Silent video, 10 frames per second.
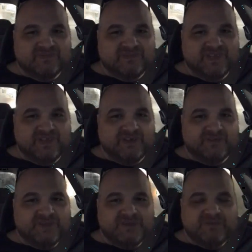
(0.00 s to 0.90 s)
You know,
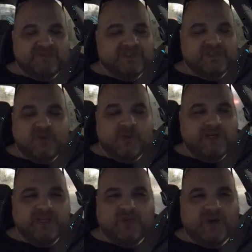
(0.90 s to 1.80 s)
be,
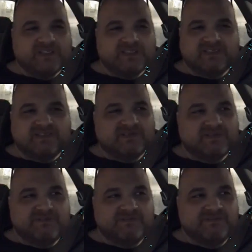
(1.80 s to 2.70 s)
nobody wants
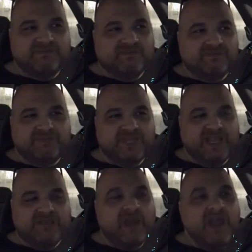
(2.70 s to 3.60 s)
to be
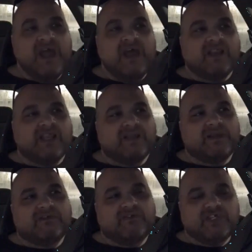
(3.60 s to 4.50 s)
anybody. Like
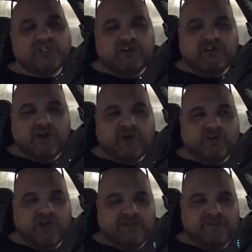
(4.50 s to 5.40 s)
Chris Jericho
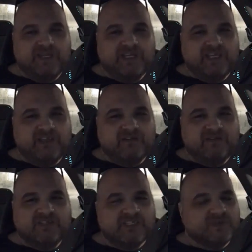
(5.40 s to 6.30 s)
trying to be a
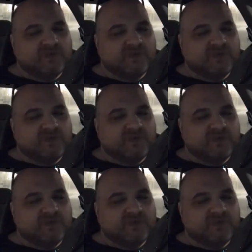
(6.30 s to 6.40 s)
heel doesn't